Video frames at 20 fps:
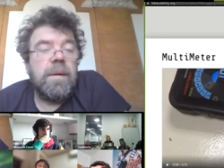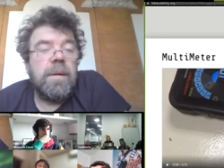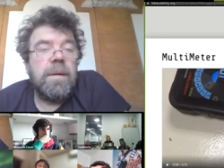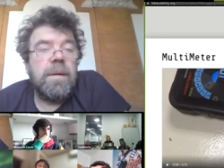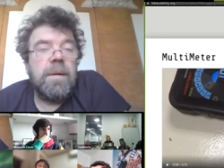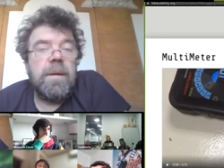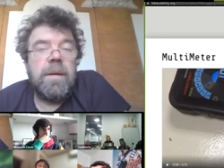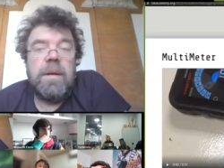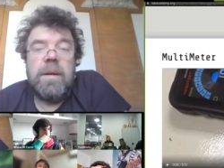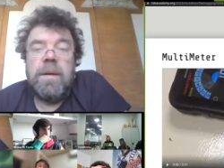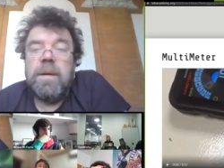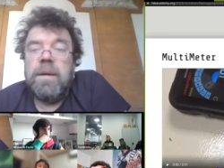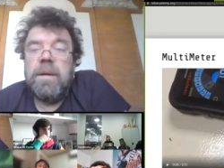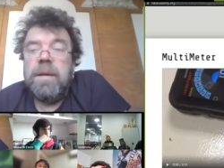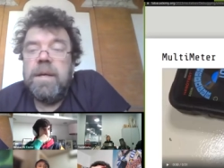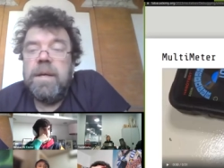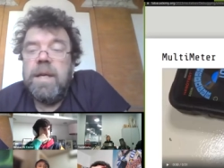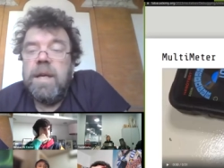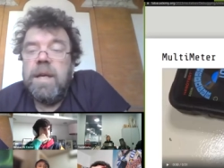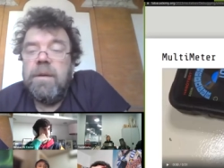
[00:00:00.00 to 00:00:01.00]

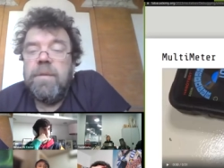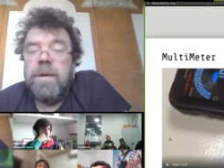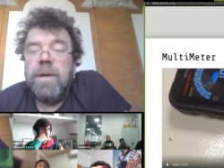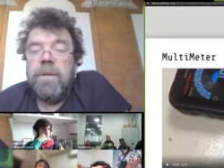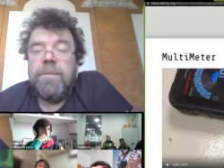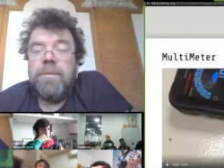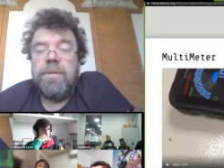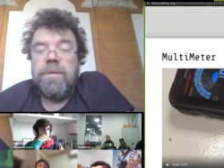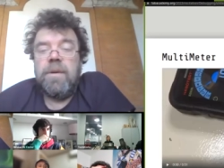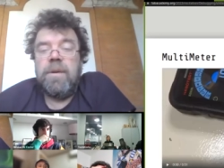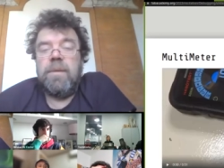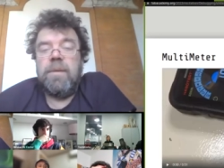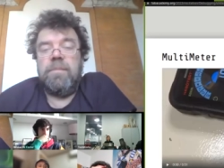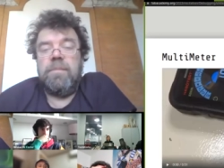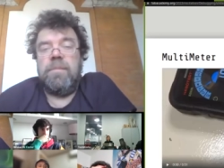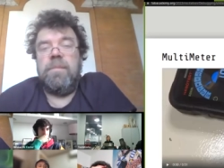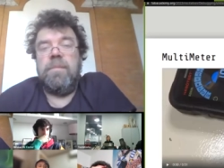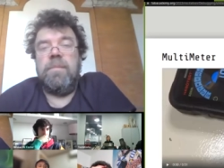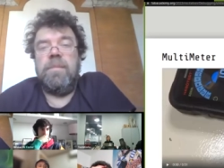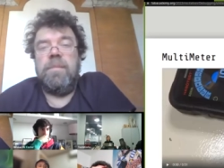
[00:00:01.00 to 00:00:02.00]
Here we have
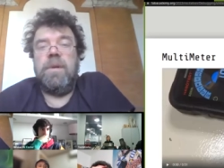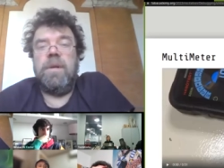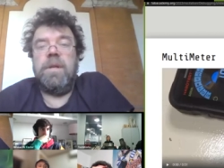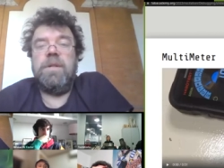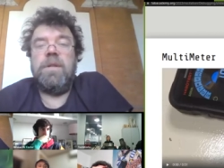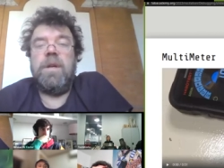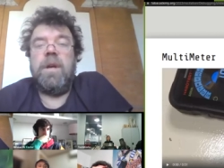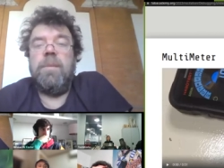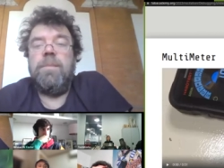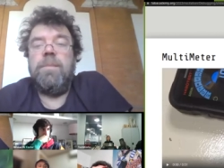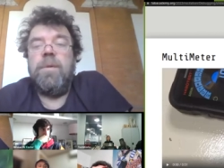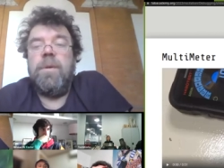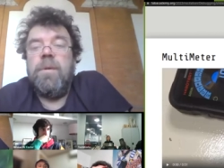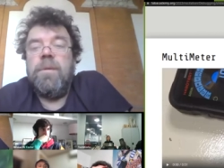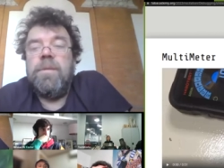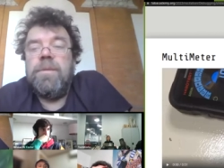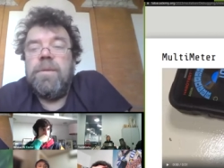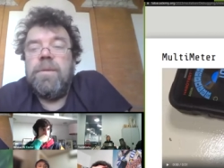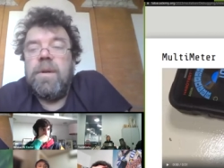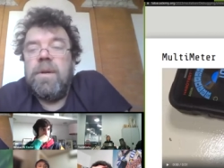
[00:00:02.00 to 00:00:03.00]
an example
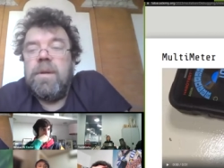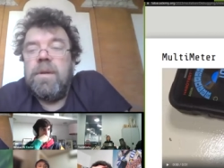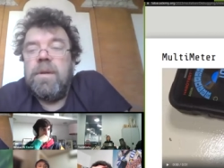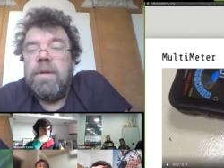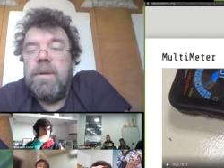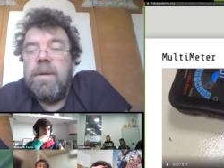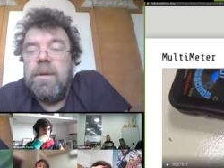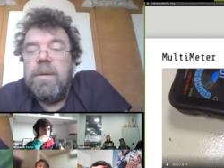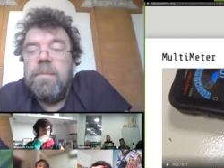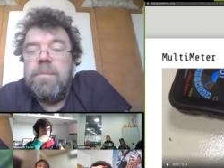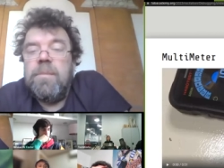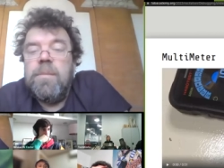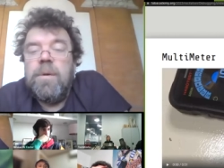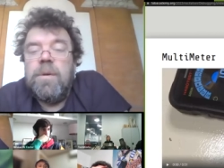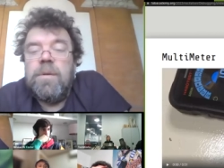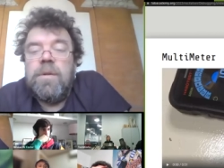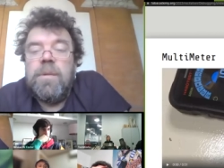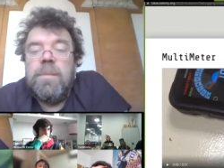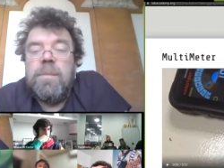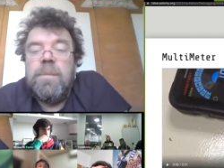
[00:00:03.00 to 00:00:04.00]
of the
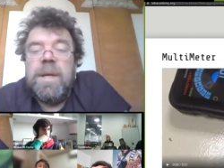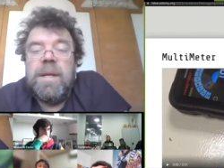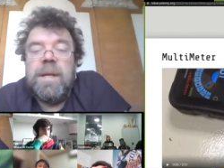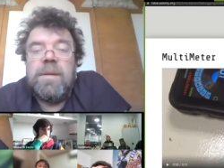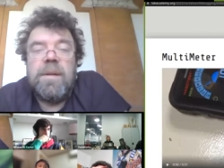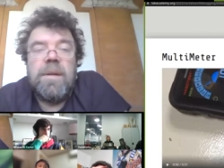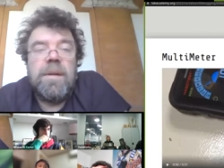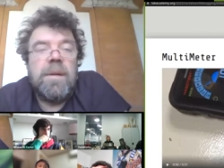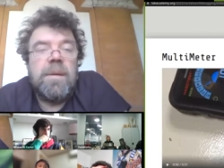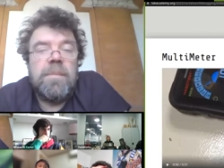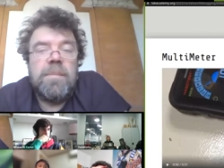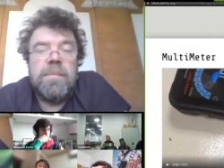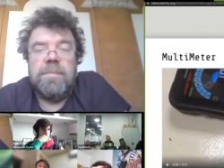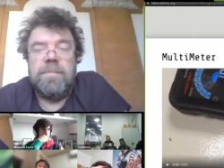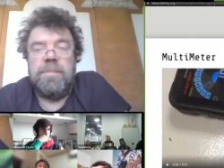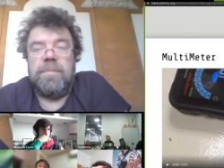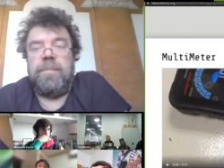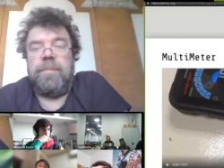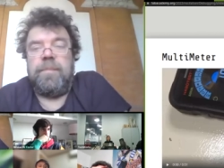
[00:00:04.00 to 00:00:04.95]
multimeter